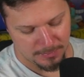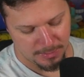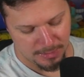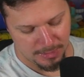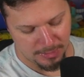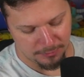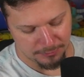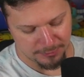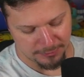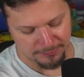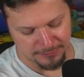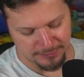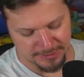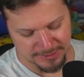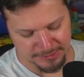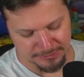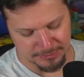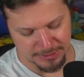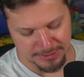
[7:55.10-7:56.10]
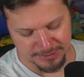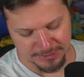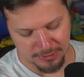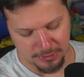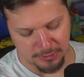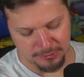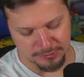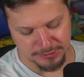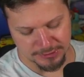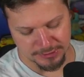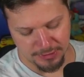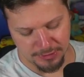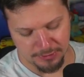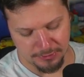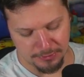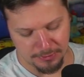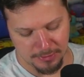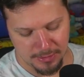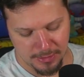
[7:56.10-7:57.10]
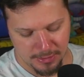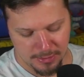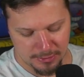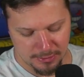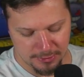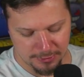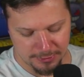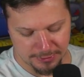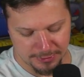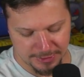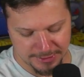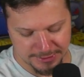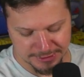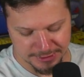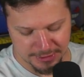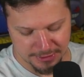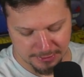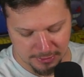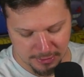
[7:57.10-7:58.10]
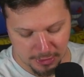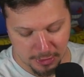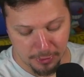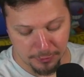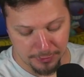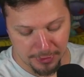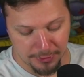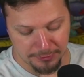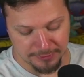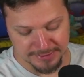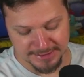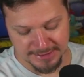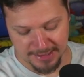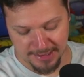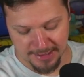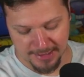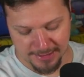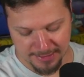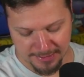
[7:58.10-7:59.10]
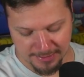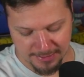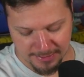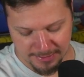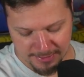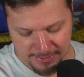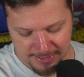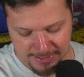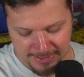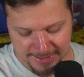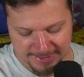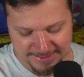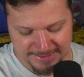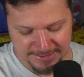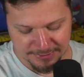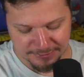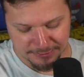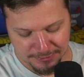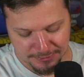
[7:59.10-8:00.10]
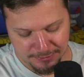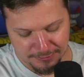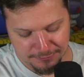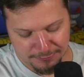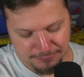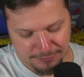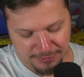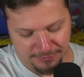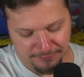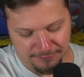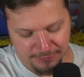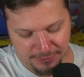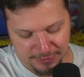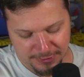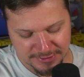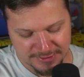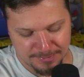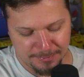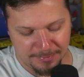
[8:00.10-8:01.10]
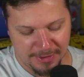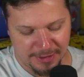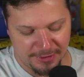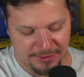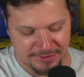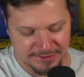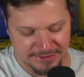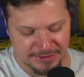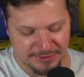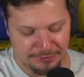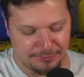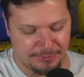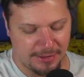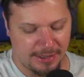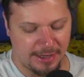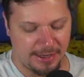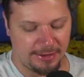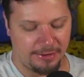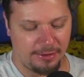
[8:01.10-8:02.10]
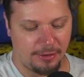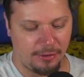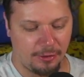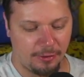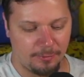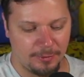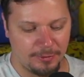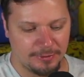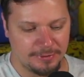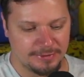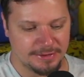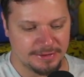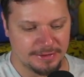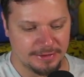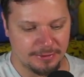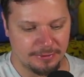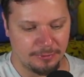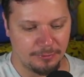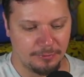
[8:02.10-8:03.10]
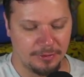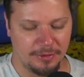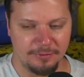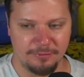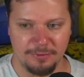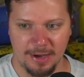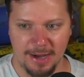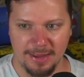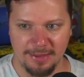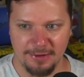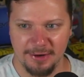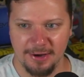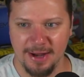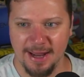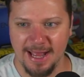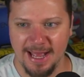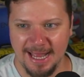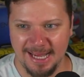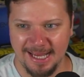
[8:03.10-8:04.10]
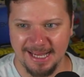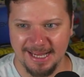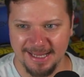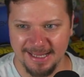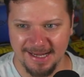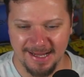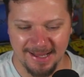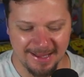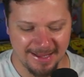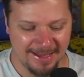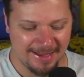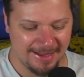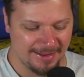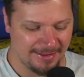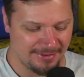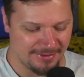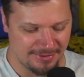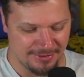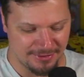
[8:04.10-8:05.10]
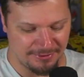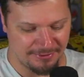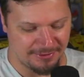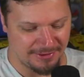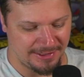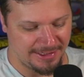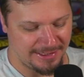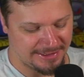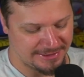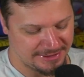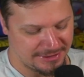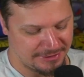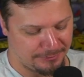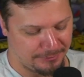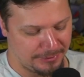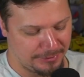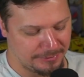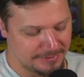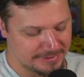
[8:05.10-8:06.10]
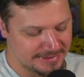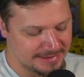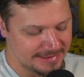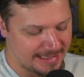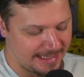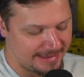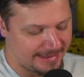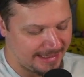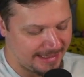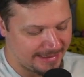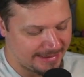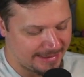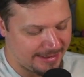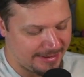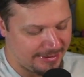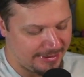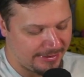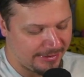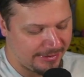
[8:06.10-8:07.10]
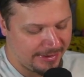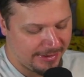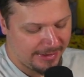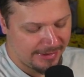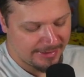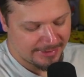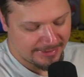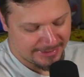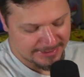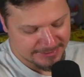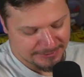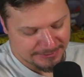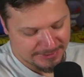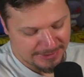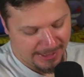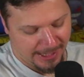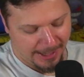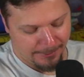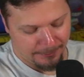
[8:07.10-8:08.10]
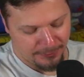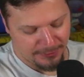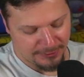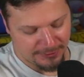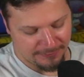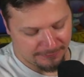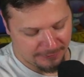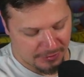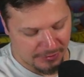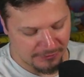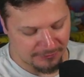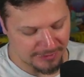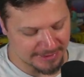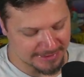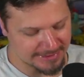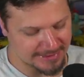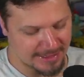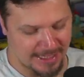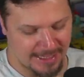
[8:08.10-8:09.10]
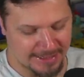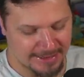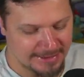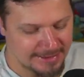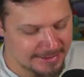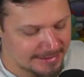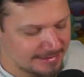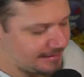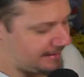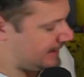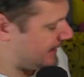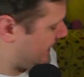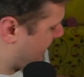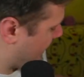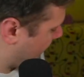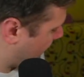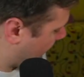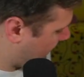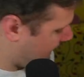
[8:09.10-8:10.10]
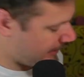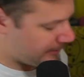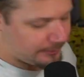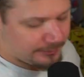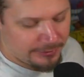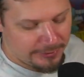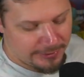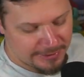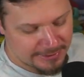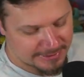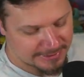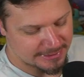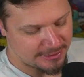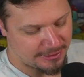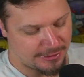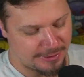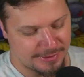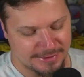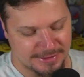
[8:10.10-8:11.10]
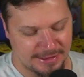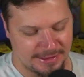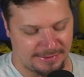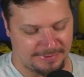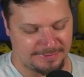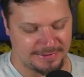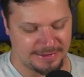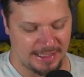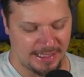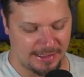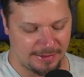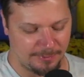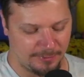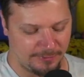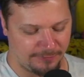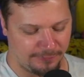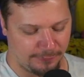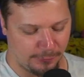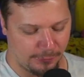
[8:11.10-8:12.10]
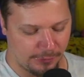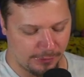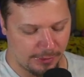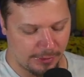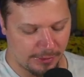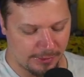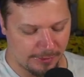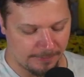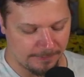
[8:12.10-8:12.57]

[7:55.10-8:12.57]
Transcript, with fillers: I wonder if this one is also a Greninja. Oh no, it's not. It's a reverse Barrascuda. I almost would have rather had the Greninja. We will set that there. This one came with Evolving Skies and Brilliant Stars, and I've said it before